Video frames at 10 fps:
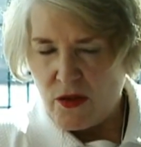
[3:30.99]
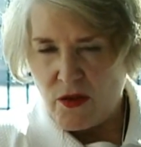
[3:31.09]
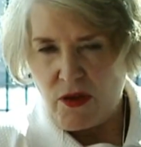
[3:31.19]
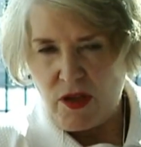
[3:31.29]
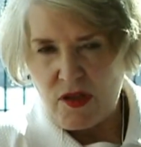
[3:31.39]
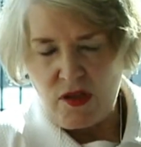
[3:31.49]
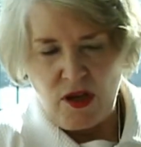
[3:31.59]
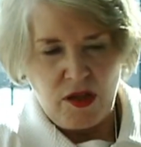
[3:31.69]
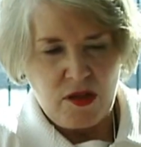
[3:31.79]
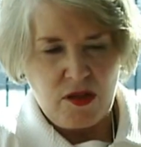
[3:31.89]
there is
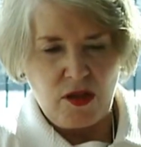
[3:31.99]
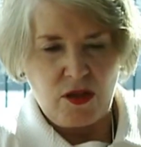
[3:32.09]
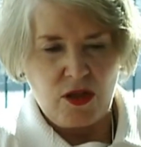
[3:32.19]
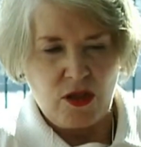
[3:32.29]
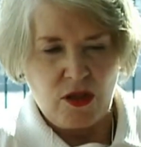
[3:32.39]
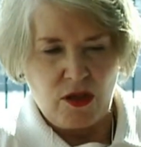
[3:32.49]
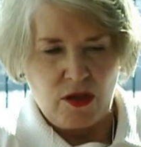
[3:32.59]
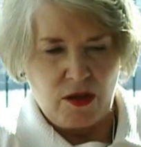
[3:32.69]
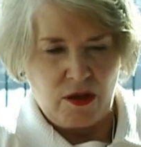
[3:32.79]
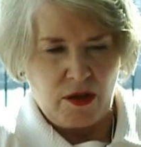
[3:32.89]
not such
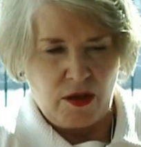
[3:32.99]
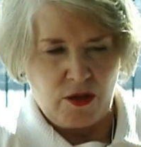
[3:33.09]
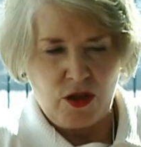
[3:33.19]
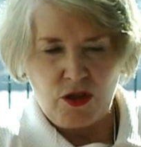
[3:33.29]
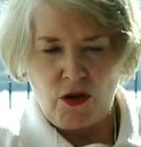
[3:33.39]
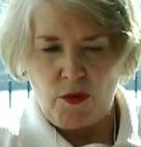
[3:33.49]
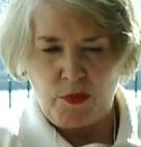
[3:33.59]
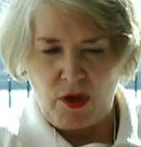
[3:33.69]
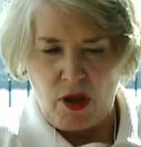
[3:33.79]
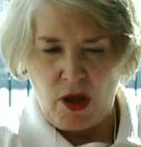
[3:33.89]
a
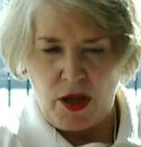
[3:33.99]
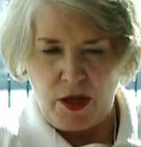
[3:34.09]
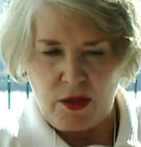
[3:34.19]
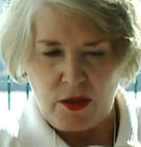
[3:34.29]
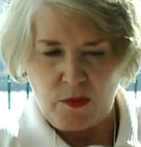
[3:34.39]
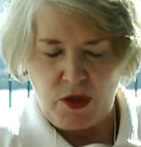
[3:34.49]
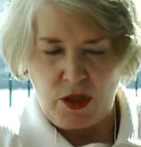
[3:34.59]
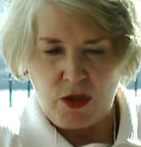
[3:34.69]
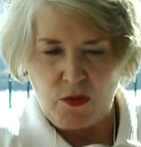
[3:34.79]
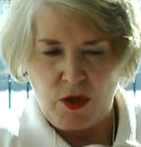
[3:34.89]
sharp line
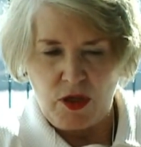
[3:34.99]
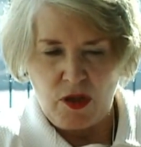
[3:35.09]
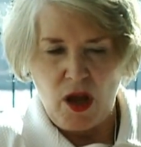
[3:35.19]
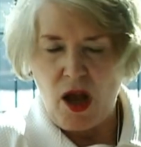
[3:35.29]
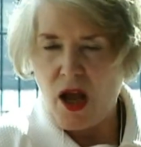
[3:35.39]
between the